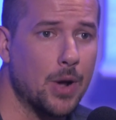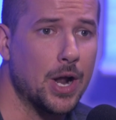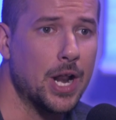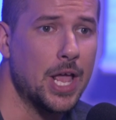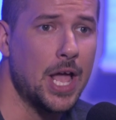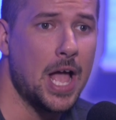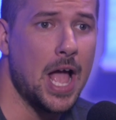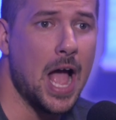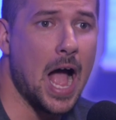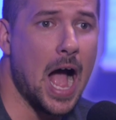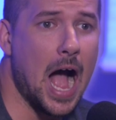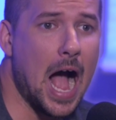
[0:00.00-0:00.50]
But
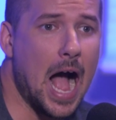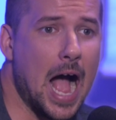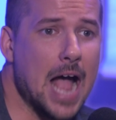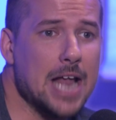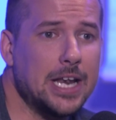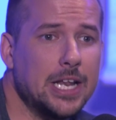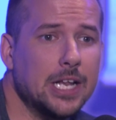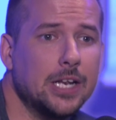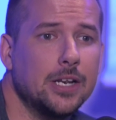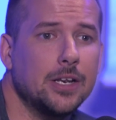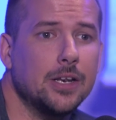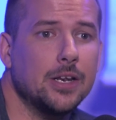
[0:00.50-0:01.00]

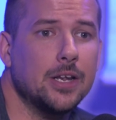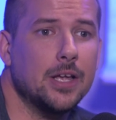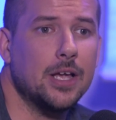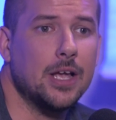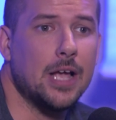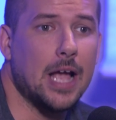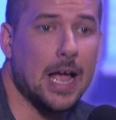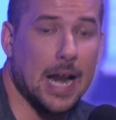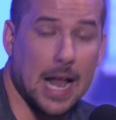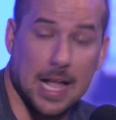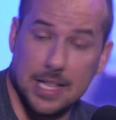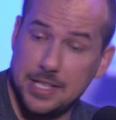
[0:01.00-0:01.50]
I didn't,
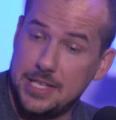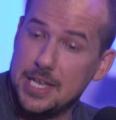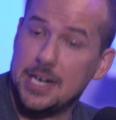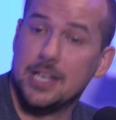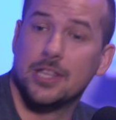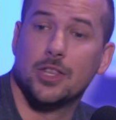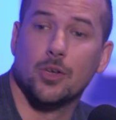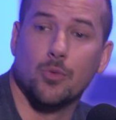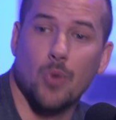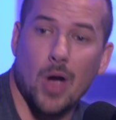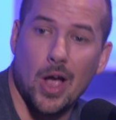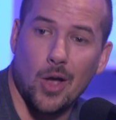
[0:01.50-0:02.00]
and I did
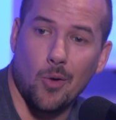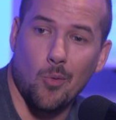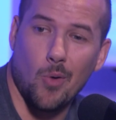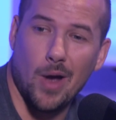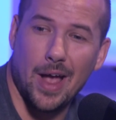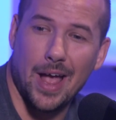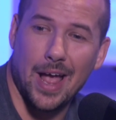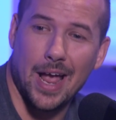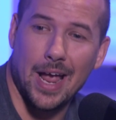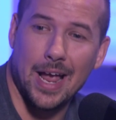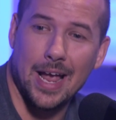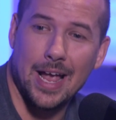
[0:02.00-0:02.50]
it the right
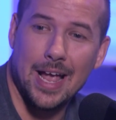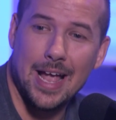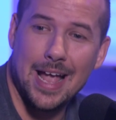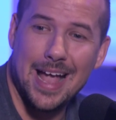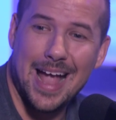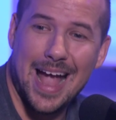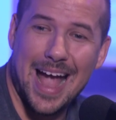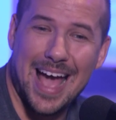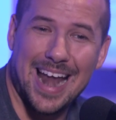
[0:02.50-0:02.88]
way.